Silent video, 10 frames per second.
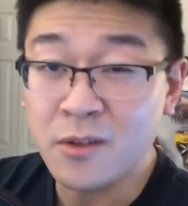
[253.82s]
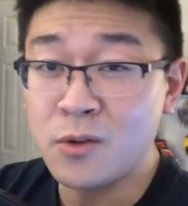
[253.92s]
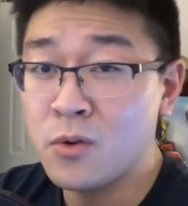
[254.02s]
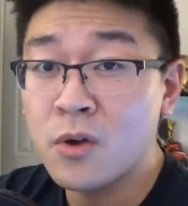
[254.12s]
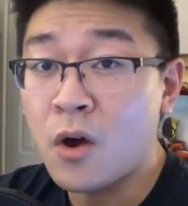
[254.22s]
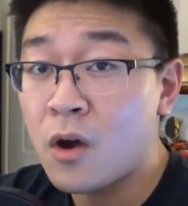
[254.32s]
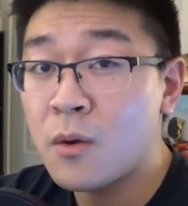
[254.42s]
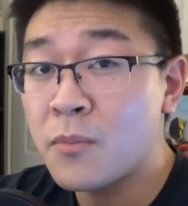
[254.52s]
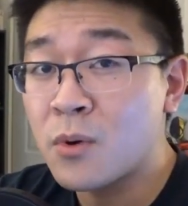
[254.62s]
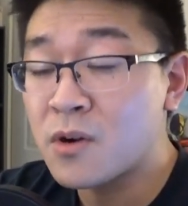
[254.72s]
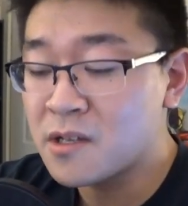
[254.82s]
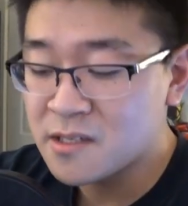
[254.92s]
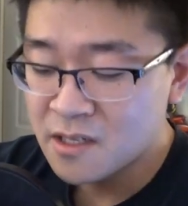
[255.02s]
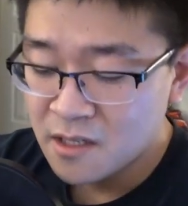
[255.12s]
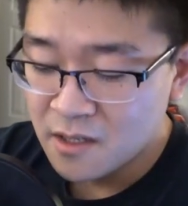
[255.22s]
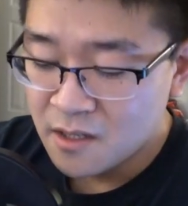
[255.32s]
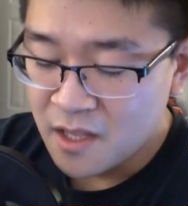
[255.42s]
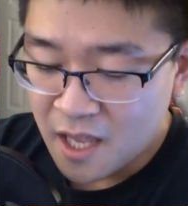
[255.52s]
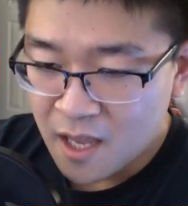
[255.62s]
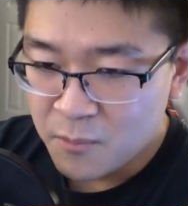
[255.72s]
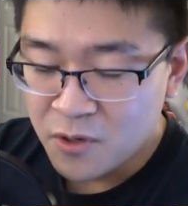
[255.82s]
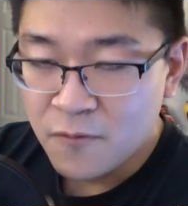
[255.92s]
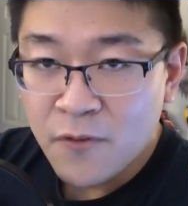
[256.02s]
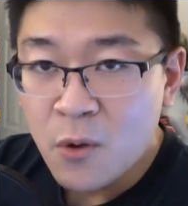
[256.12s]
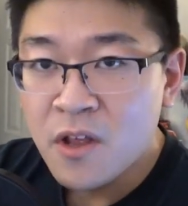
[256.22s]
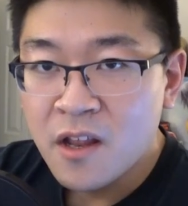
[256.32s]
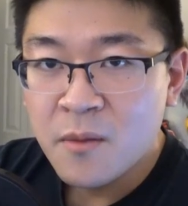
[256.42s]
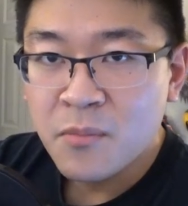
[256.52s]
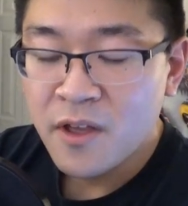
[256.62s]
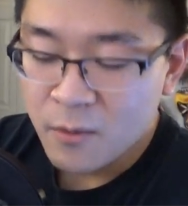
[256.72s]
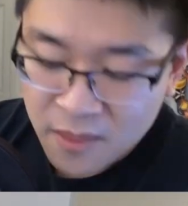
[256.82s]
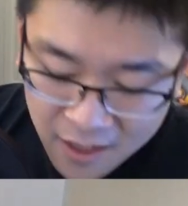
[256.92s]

Google Cardboards and put your phone in it and play with